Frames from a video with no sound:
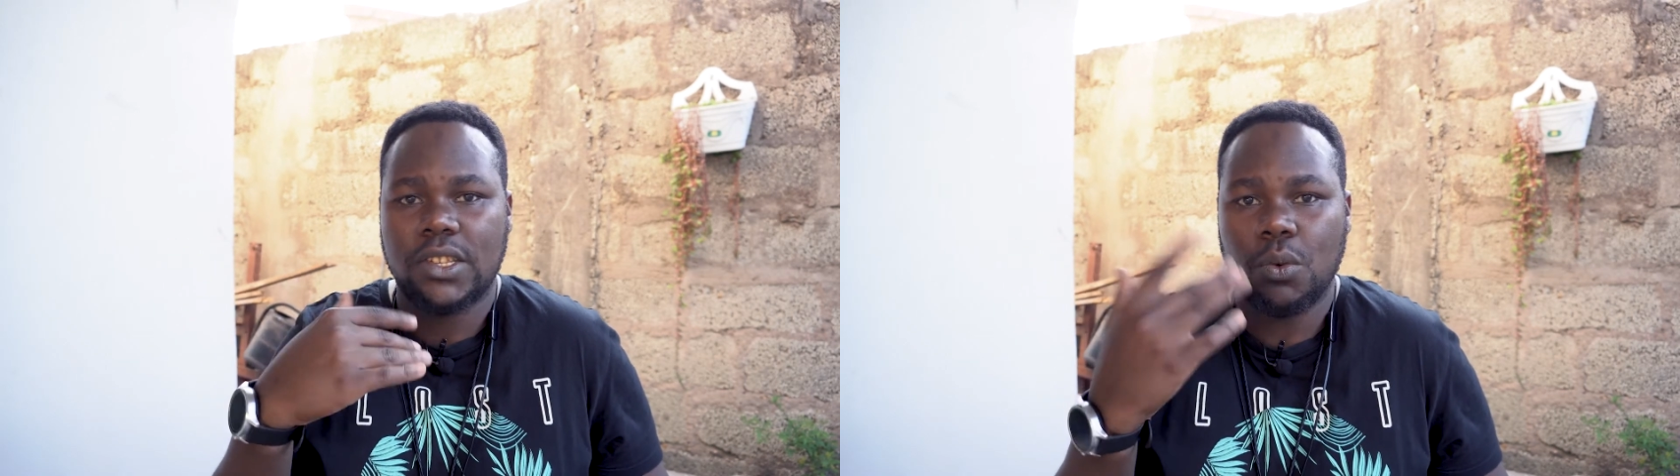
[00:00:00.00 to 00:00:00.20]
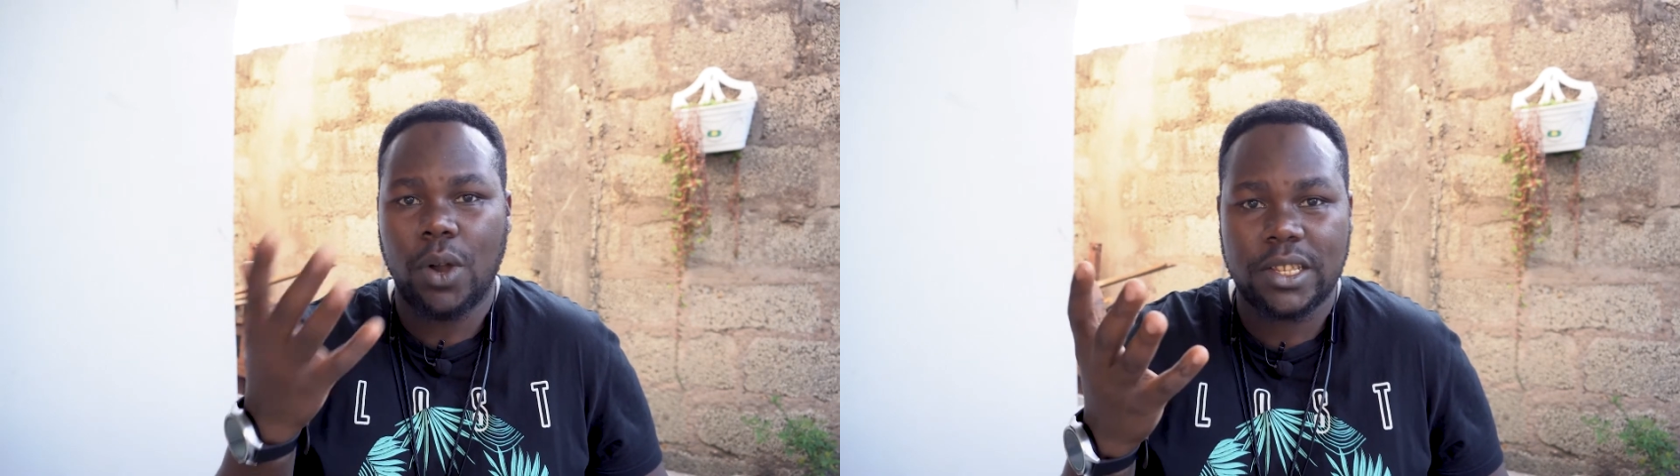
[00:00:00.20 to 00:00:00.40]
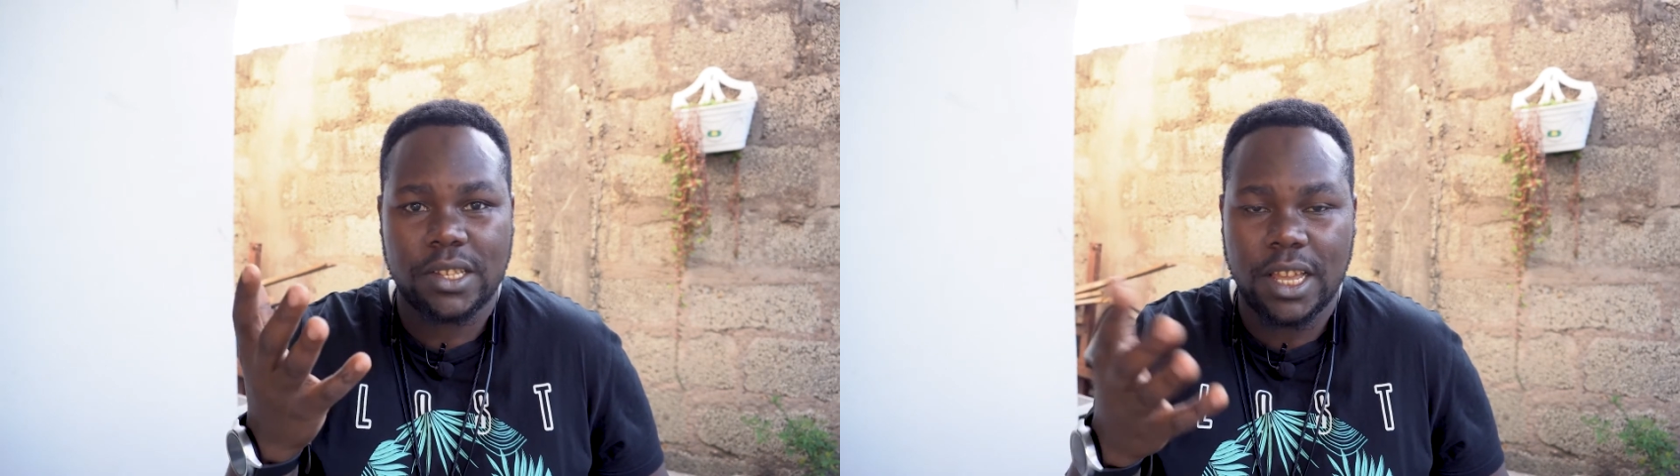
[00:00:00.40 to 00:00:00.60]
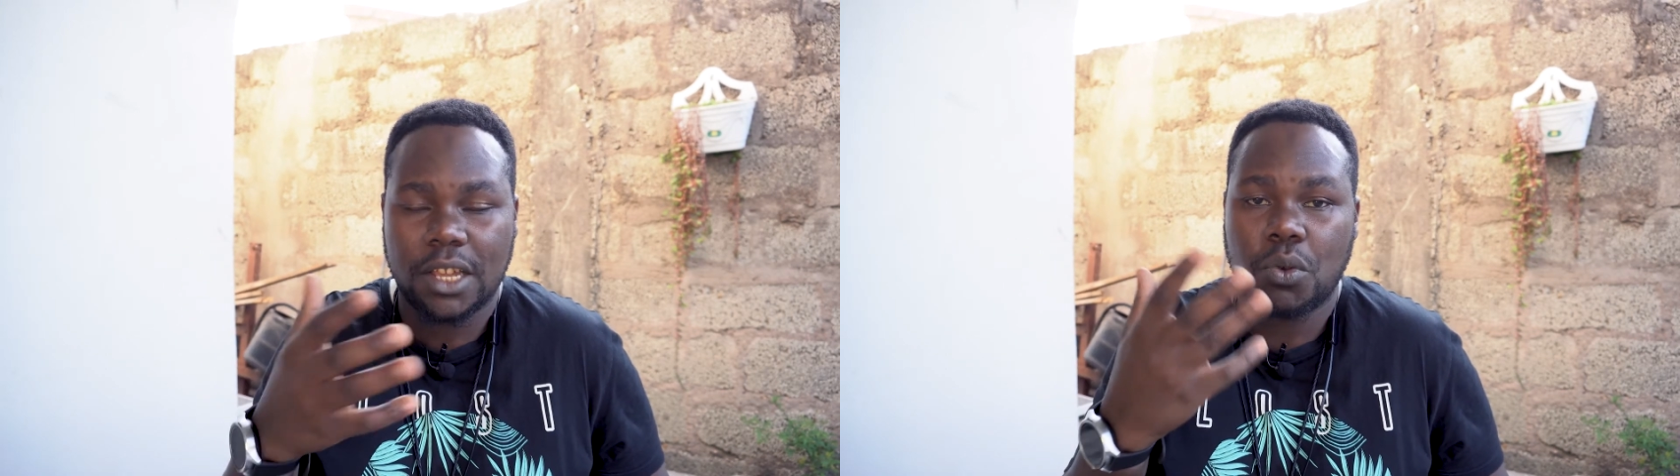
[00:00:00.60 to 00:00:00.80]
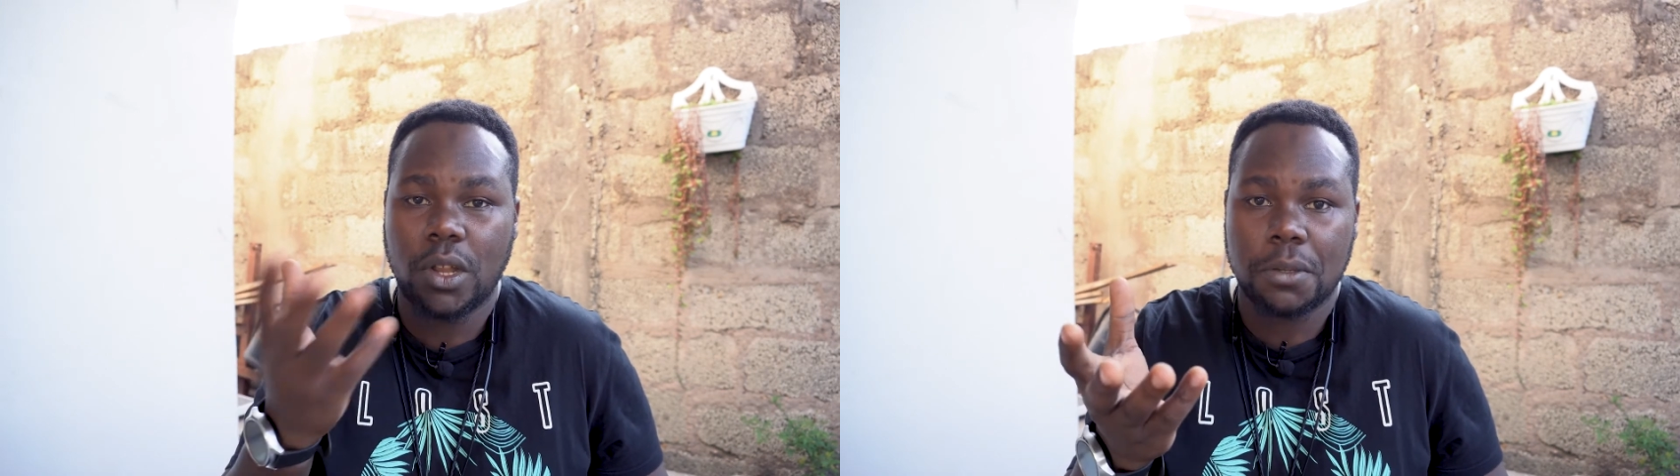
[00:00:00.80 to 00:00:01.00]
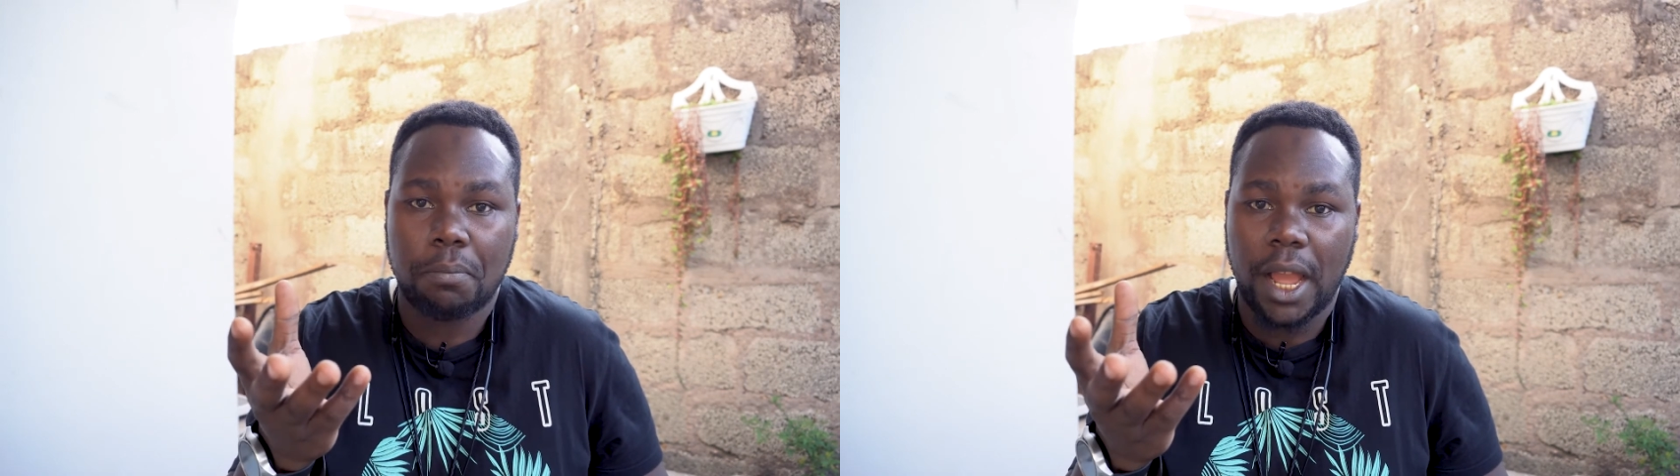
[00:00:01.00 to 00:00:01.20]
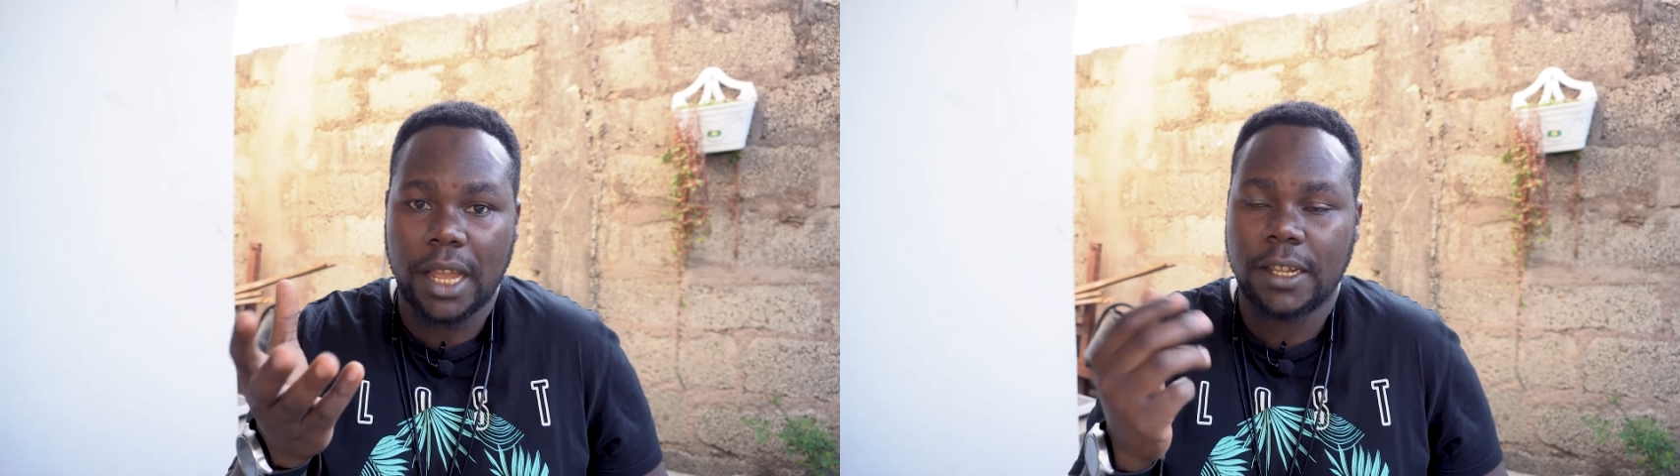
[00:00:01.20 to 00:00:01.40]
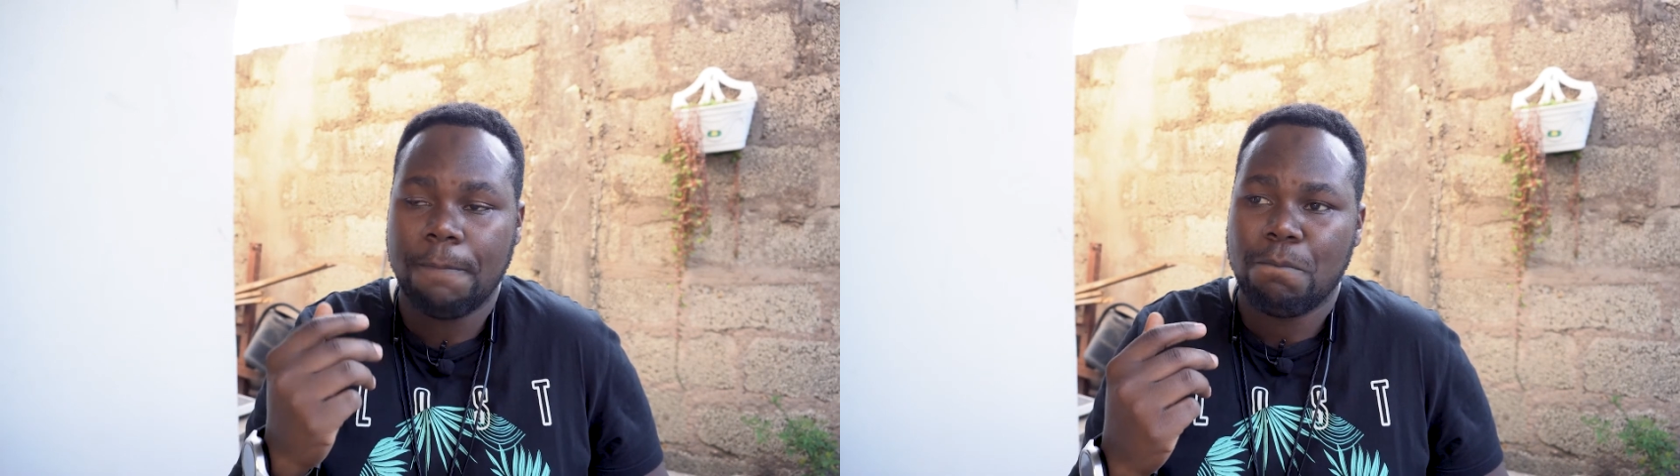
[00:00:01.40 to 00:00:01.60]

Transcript: see what's next, what's packed.